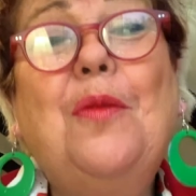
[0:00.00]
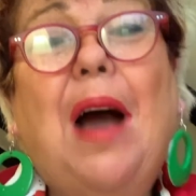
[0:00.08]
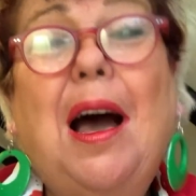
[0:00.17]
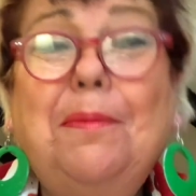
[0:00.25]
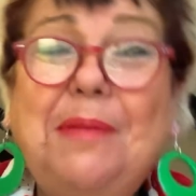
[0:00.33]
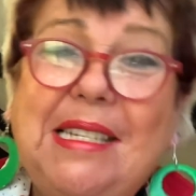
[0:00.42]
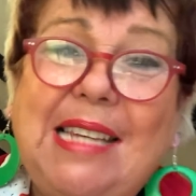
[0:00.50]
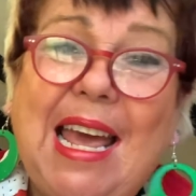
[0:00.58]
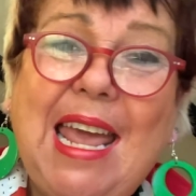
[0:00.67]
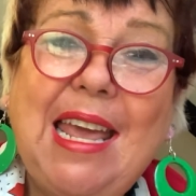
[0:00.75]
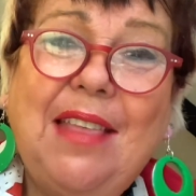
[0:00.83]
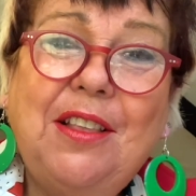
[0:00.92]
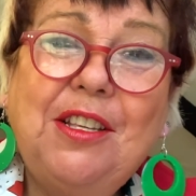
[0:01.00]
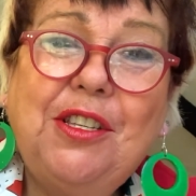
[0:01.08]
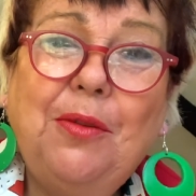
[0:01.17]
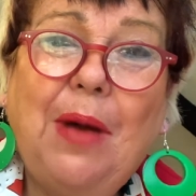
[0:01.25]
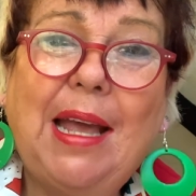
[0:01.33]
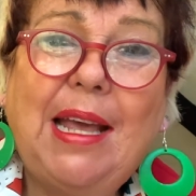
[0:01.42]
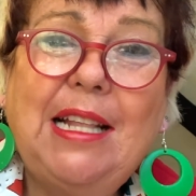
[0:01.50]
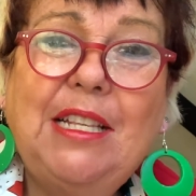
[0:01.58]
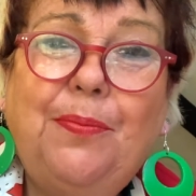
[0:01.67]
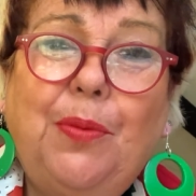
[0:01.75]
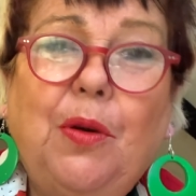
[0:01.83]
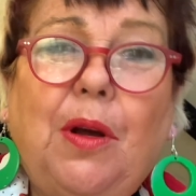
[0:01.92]
up today in the Sue Atkins
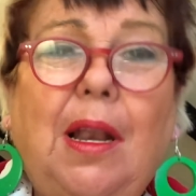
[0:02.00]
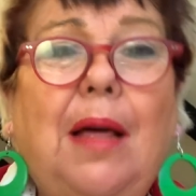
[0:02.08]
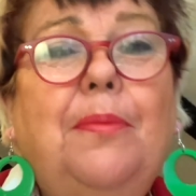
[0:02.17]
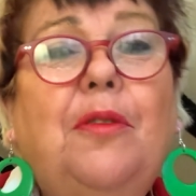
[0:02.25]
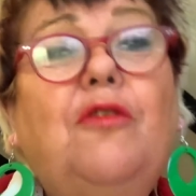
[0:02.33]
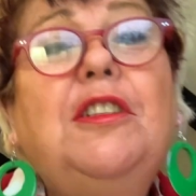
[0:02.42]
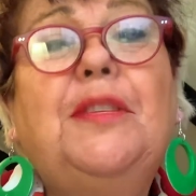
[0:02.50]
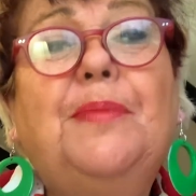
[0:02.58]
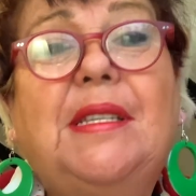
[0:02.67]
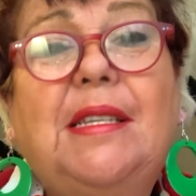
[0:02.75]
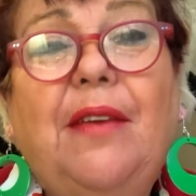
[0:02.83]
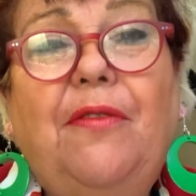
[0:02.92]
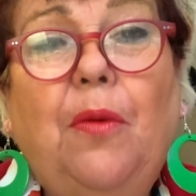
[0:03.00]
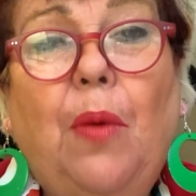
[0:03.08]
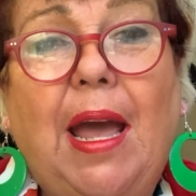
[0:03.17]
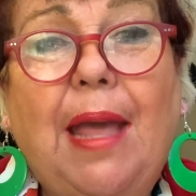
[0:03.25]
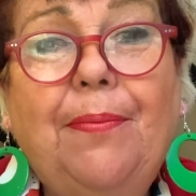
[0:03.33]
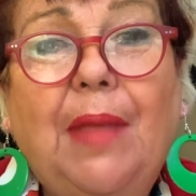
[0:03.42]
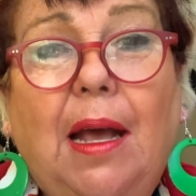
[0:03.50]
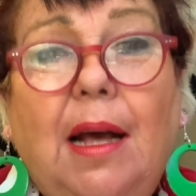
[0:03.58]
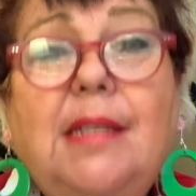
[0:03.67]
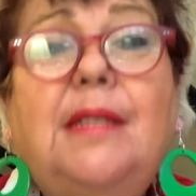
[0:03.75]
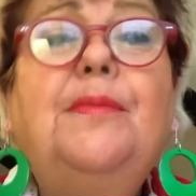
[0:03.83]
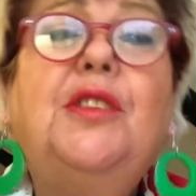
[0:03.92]
Book Club Christmas giveaway are
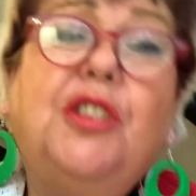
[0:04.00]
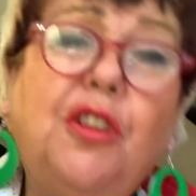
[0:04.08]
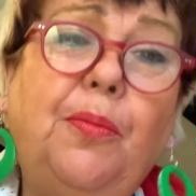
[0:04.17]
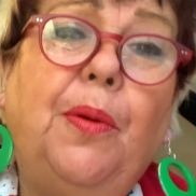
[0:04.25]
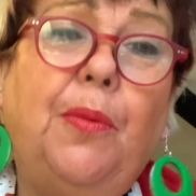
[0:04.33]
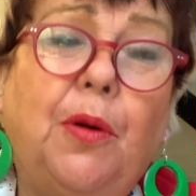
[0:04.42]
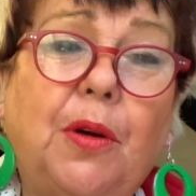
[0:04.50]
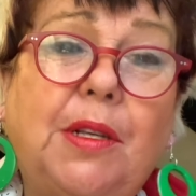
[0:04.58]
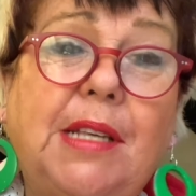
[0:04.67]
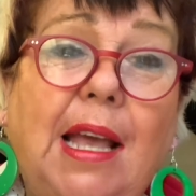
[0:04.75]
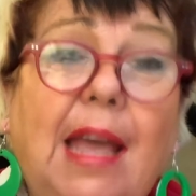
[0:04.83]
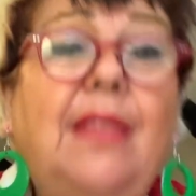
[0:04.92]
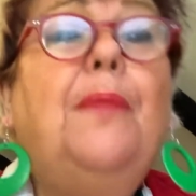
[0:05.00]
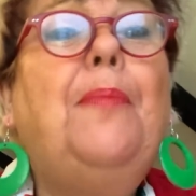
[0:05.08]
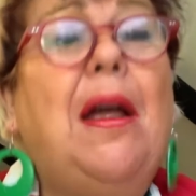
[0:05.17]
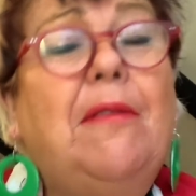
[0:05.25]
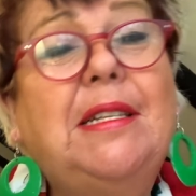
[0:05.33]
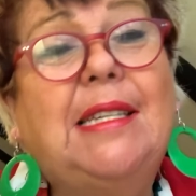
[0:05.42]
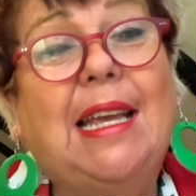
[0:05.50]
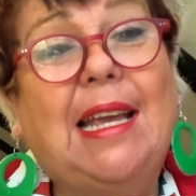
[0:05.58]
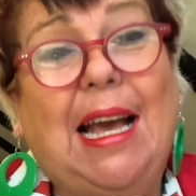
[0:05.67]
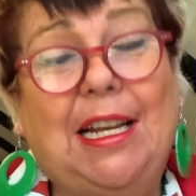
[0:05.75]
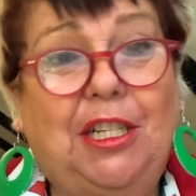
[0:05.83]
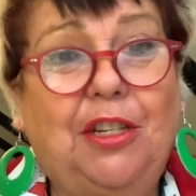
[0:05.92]
some super books in the parenting
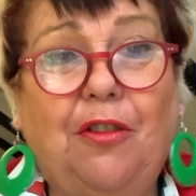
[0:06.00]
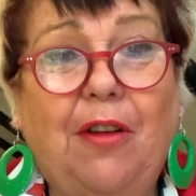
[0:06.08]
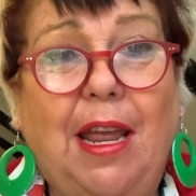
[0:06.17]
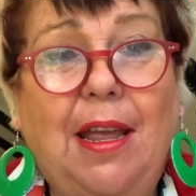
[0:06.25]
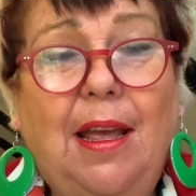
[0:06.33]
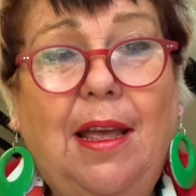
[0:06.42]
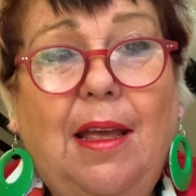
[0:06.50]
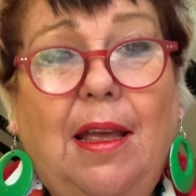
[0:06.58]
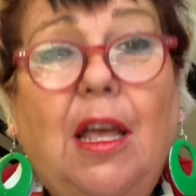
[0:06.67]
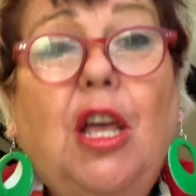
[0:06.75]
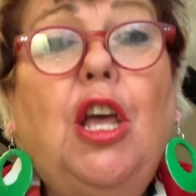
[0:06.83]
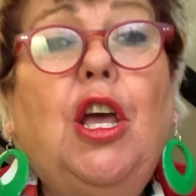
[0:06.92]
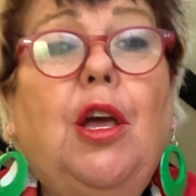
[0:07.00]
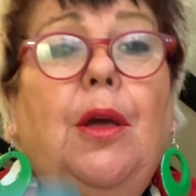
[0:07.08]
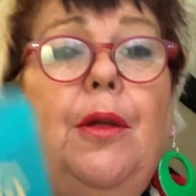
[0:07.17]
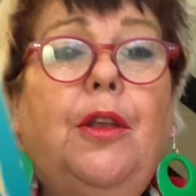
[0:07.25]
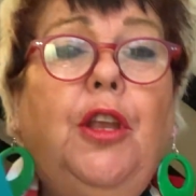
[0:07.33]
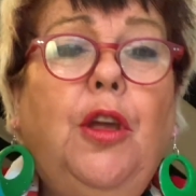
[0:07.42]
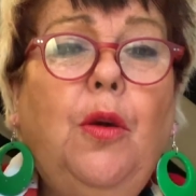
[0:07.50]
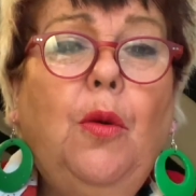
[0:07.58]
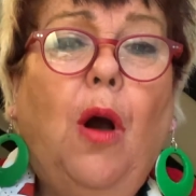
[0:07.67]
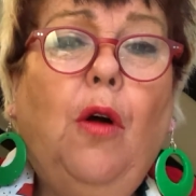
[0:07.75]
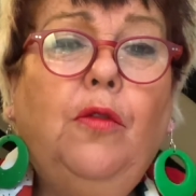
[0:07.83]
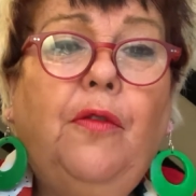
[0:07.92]
category. New
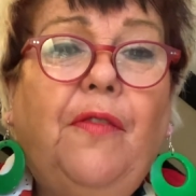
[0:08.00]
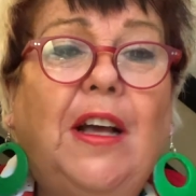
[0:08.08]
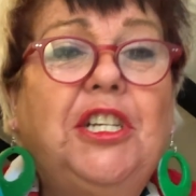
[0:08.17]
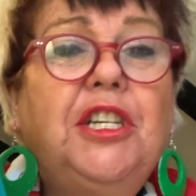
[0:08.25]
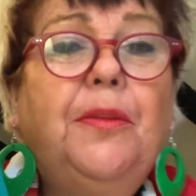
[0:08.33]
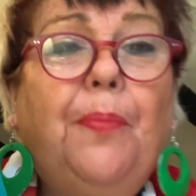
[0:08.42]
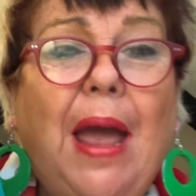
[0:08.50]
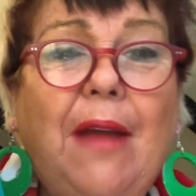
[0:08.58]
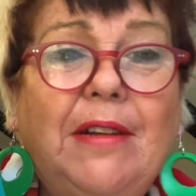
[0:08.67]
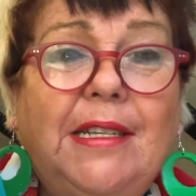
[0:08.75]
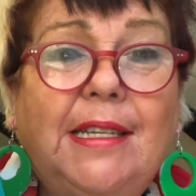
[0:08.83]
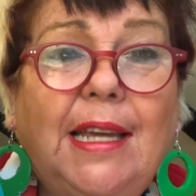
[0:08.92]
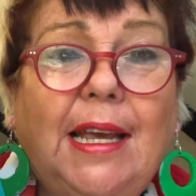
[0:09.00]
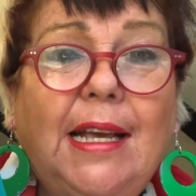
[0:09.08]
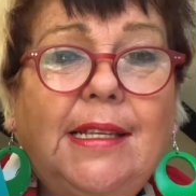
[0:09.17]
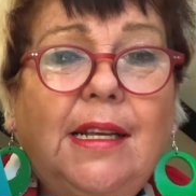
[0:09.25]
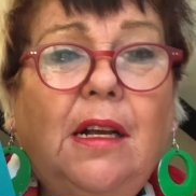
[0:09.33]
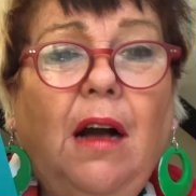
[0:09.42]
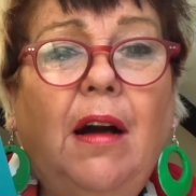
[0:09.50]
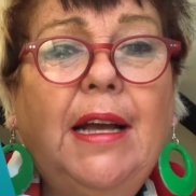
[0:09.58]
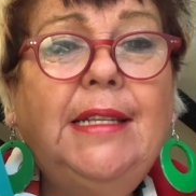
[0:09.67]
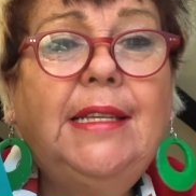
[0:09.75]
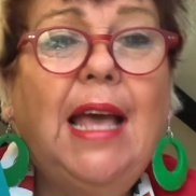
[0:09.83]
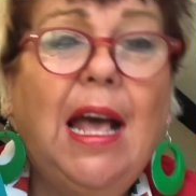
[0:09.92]
Old-Fashioned Parenting is a
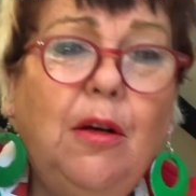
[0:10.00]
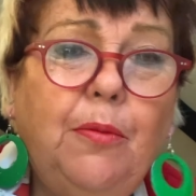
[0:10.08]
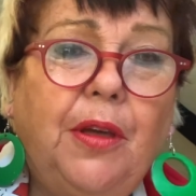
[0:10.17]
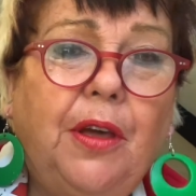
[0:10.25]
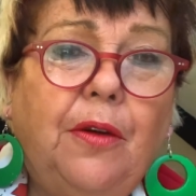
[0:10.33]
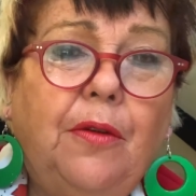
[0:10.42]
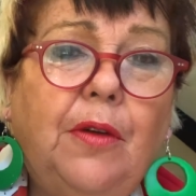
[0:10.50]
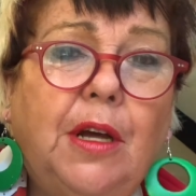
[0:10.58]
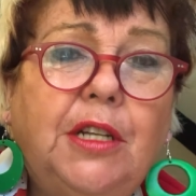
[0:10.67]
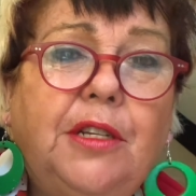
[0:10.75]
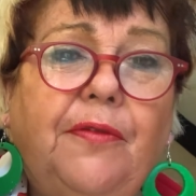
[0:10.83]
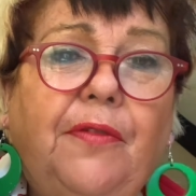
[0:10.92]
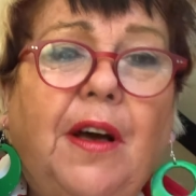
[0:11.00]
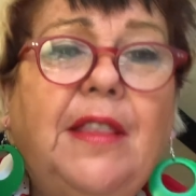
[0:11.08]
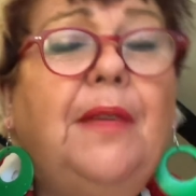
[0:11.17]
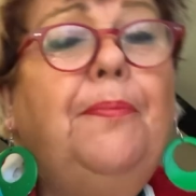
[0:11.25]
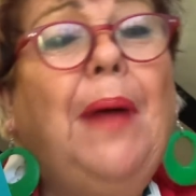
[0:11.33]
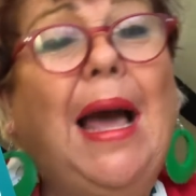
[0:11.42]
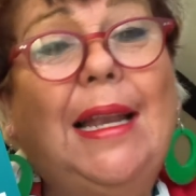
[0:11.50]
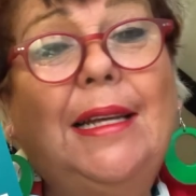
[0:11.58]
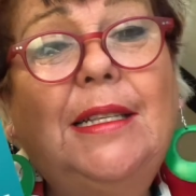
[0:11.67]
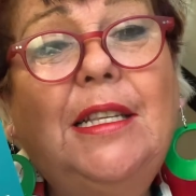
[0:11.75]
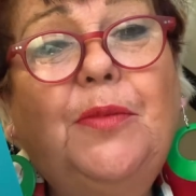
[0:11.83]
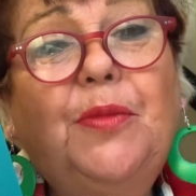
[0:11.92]
guide to help you to find the
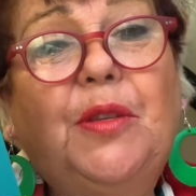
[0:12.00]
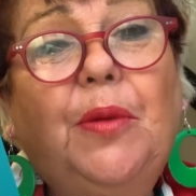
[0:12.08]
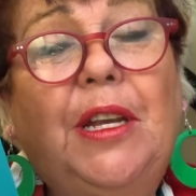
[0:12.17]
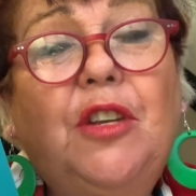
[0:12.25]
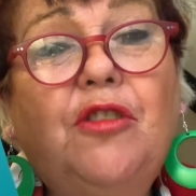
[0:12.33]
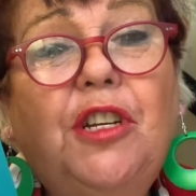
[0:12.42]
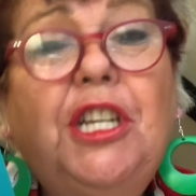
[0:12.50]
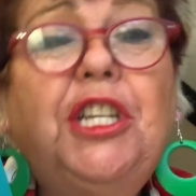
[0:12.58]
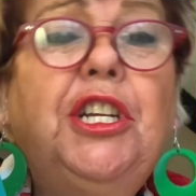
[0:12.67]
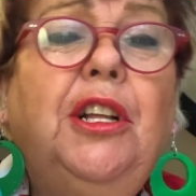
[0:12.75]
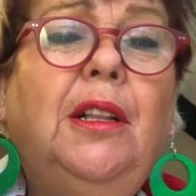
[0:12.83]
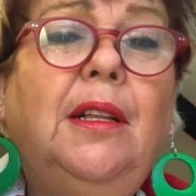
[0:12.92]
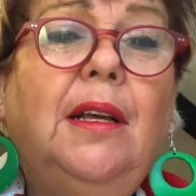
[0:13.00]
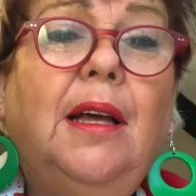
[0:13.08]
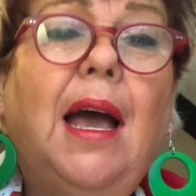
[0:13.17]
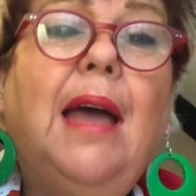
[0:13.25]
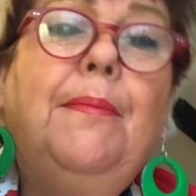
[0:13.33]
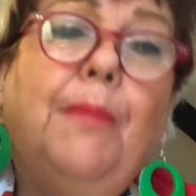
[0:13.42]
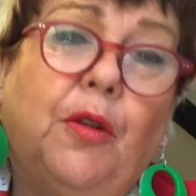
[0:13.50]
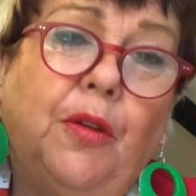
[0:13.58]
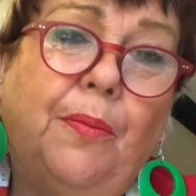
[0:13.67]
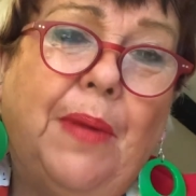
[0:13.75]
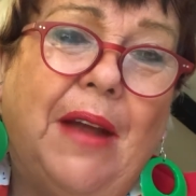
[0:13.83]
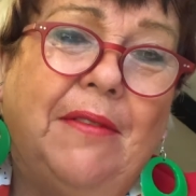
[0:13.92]
balance between traditional and
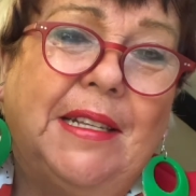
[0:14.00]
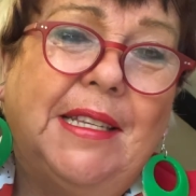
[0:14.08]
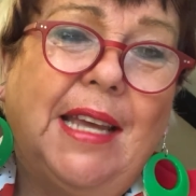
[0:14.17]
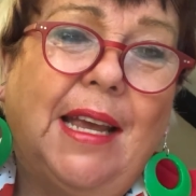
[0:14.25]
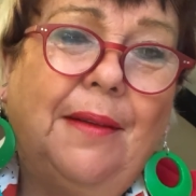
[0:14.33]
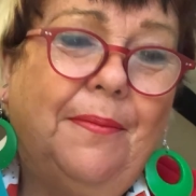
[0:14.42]
modern parenting.